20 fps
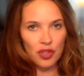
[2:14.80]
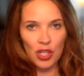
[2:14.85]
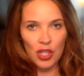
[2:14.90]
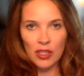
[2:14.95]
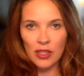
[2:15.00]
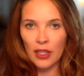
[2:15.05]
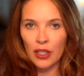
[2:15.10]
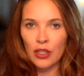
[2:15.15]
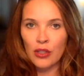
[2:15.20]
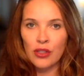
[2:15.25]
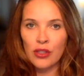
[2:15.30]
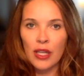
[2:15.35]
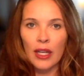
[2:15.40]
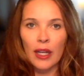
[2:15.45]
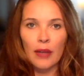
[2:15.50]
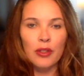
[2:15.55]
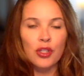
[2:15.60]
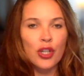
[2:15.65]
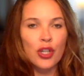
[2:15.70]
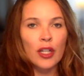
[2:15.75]
Just like you said, I
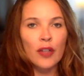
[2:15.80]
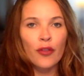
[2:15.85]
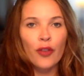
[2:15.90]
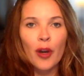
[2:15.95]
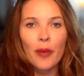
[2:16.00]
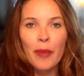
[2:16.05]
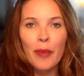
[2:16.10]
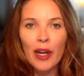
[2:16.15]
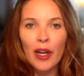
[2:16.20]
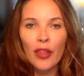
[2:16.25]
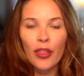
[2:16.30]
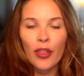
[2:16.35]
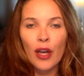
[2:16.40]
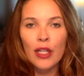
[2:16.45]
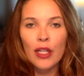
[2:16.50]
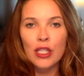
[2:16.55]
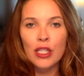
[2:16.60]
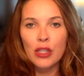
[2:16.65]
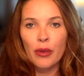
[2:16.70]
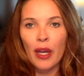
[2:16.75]
was training for a
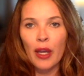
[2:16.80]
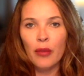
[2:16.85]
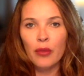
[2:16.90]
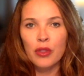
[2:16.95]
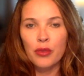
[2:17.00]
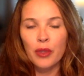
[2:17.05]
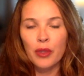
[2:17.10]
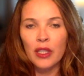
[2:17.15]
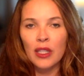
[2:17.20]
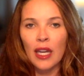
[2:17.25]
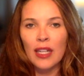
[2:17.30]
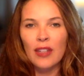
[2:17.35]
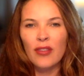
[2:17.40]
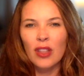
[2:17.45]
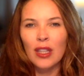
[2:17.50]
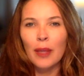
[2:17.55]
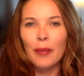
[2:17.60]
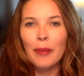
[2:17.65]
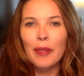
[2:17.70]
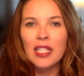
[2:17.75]
marathon, so I was really kind of
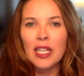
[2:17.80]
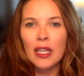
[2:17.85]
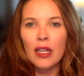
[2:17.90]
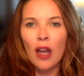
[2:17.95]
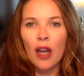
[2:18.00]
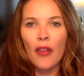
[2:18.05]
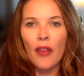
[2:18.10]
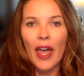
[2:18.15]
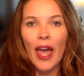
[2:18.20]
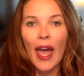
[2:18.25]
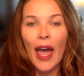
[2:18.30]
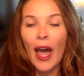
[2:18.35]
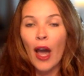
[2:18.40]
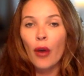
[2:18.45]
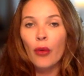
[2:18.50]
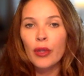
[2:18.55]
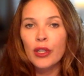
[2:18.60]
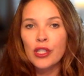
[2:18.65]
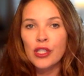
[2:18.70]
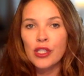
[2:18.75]
limited on the
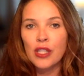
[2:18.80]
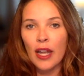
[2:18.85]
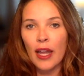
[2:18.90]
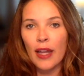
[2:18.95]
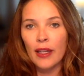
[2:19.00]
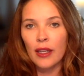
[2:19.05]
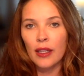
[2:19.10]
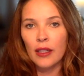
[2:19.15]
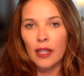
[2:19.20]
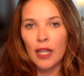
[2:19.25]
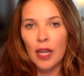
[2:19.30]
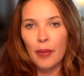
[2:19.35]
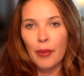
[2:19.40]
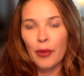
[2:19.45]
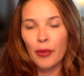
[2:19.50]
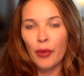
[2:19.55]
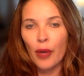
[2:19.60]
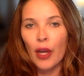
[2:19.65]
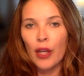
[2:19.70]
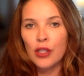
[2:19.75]
hours that I could get up
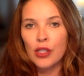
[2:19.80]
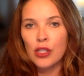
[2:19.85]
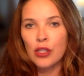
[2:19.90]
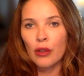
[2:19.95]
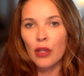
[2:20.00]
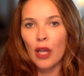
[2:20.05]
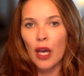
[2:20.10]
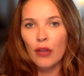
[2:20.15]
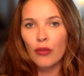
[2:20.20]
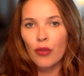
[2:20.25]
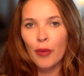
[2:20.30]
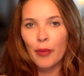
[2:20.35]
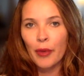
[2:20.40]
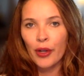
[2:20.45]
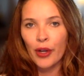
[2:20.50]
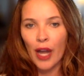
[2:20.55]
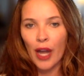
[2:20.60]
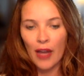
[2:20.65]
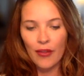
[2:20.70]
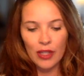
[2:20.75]
and run. So a lot of women
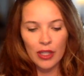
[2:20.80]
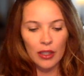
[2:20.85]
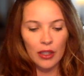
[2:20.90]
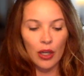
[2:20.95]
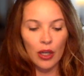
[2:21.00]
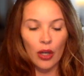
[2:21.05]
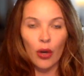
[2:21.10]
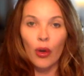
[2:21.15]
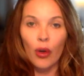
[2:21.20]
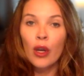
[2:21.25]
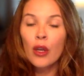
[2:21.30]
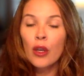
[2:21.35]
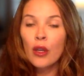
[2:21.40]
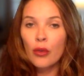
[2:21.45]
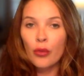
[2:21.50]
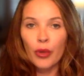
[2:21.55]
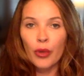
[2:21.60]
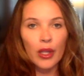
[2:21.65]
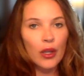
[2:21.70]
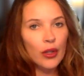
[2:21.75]
are having to go
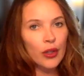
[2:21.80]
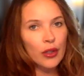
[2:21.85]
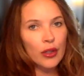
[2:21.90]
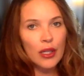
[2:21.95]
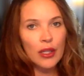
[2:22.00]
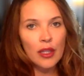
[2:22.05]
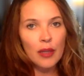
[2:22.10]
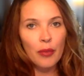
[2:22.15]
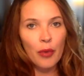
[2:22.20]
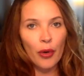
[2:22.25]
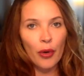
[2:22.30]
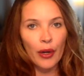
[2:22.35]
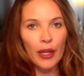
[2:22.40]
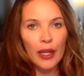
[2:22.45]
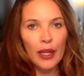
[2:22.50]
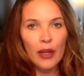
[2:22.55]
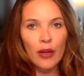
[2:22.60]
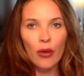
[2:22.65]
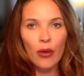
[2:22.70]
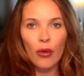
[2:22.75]
really early in the
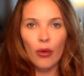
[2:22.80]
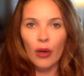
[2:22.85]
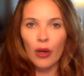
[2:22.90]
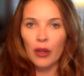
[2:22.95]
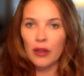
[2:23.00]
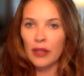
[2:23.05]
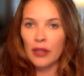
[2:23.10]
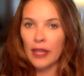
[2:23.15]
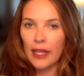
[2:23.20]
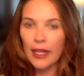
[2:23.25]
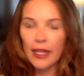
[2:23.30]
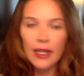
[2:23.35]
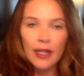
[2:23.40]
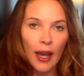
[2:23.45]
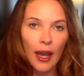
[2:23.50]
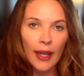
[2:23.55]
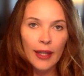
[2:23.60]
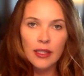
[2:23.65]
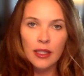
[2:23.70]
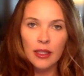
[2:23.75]
morning or late at
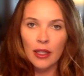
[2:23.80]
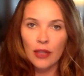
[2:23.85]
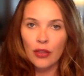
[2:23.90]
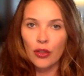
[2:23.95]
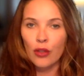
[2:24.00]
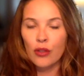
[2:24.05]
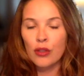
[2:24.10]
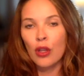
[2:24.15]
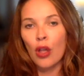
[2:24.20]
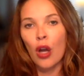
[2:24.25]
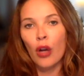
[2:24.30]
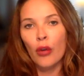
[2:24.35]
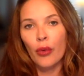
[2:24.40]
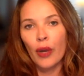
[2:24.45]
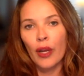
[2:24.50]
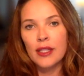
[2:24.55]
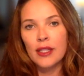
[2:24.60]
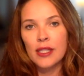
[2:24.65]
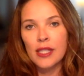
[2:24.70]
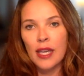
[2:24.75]
night to get those long
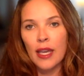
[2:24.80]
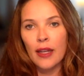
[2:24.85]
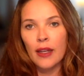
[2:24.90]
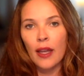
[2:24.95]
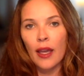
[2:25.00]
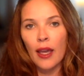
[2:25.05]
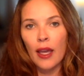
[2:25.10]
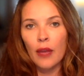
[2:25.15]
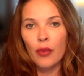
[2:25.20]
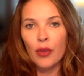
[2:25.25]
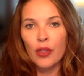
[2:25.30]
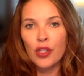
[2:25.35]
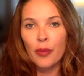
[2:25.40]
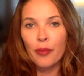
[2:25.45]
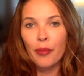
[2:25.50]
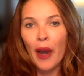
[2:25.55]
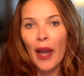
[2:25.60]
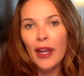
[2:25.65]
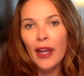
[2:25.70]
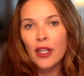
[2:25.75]
runs in. And when you're
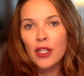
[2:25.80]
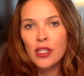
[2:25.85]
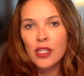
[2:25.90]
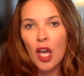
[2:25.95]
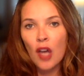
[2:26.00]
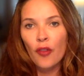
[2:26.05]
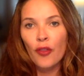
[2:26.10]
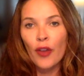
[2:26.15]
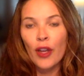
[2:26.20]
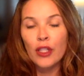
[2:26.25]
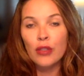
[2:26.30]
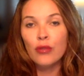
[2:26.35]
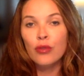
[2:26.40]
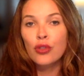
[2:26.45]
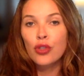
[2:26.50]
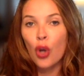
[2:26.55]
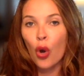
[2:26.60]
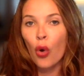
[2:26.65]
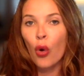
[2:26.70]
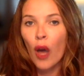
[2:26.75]
by yourself and you
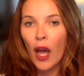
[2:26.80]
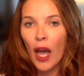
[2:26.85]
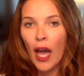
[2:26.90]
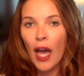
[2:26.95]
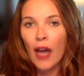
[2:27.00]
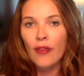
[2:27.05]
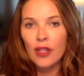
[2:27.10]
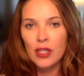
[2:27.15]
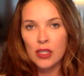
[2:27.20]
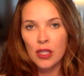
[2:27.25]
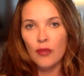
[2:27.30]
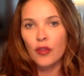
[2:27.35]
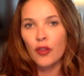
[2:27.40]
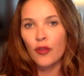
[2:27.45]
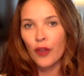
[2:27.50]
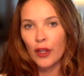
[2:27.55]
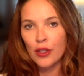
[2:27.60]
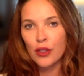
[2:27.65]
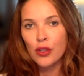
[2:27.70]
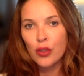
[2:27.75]
don't have a
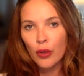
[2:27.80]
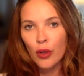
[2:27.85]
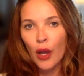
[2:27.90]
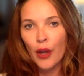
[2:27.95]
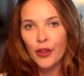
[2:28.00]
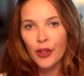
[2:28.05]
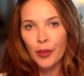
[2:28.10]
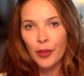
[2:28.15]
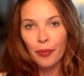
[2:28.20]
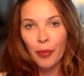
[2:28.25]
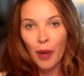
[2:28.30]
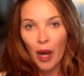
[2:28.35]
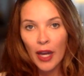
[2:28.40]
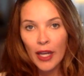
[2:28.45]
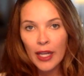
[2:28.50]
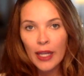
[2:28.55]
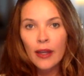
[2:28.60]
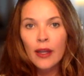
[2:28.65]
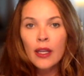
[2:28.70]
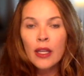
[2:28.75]
self-defense tool on your
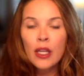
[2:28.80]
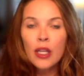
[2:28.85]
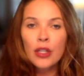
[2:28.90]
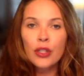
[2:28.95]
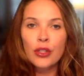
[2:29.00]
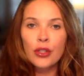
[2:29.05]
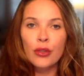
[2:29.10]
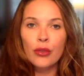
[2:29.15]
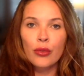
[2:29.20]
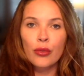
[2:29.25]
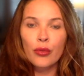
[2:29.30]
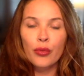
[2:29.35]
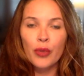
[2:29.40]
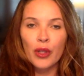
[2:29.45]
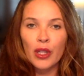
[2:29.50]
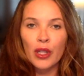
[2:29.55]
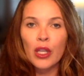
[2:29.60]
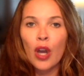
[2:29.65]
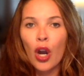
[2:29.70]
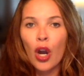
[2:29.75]
body, you
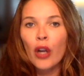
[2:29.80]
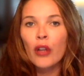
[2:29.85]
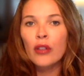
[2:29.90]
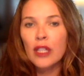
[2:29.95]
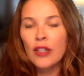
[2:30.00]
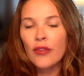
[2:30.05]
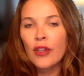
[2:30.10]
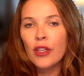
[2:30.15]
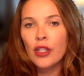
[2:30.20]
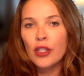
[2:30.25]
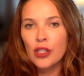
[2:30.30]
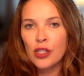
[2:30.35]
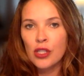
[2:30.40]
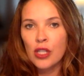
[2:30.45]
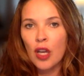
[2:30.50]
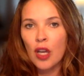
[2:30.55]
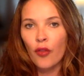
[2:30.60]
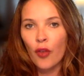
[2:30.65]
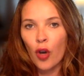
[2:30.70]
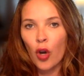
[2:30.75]
really are leaving
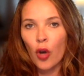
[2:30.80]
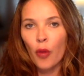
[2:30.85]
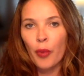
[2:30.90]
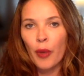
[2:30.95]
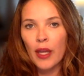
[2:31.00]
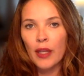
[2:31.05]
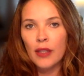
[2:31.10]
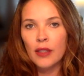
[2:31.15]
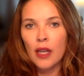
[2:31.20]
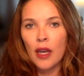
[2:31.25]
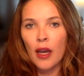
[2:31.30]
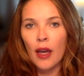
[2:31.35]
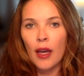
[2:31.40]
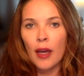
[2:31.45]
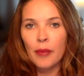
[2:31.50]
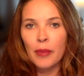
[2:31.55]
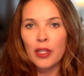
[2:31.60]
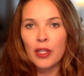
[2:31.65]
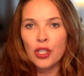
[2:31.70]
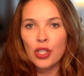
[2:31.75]
yourself open
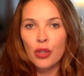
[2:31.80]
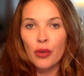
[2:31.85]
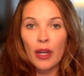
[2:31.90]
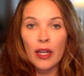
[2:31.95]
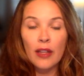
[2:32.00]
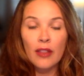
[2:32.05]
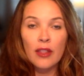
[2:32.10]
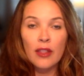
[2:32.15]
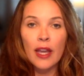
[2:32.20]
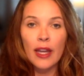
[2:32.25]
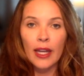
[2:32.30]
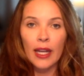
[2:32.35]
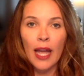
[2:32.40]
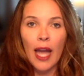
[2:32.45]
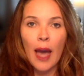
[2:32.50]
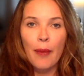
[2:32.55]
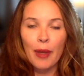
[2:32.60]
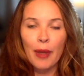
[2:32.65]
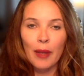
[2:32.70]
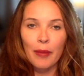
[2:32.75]
to anything that can
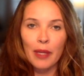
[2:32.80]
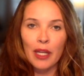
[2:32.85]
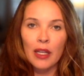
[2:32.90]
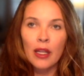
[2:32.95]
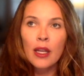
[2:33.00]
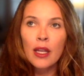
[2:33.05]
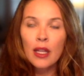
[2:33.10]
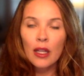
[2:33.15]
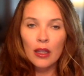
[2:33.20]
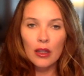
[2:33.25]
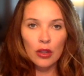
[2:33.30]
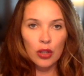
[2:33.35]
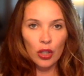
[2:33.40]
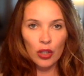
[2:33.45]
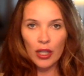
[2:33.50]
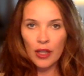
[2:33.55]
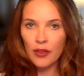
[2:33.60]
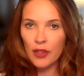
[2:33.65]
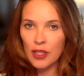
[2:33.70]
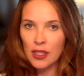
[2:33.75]
happen. I mean, look
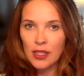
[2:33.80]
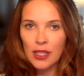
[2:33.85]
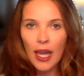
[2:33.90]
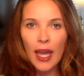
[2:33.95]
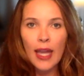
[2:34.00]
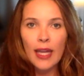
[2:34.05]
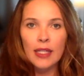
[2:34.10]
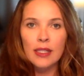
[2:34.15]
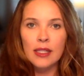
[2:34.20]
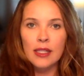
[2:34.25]
in this case.